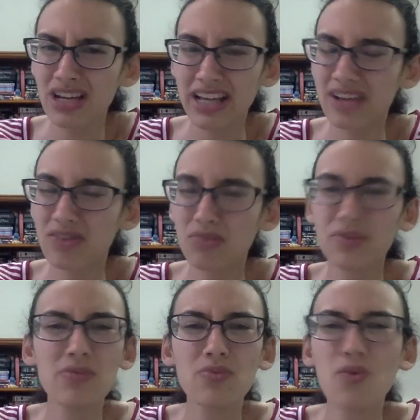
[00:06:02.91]
Like,
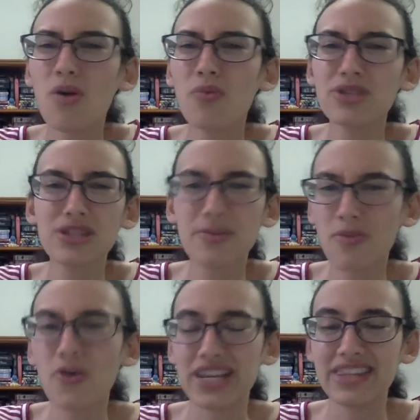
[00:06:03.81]
then what was the
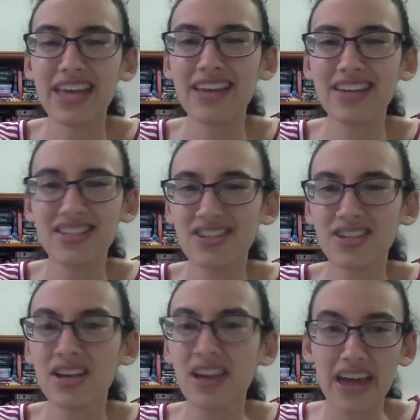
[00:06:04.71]
point? That is
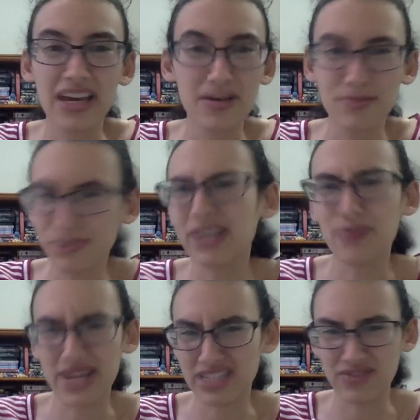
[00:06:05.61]
just a
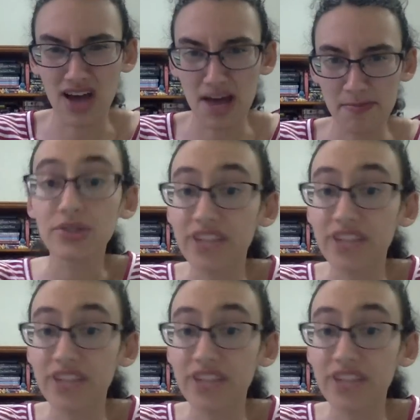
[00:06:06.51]
complete waste of time.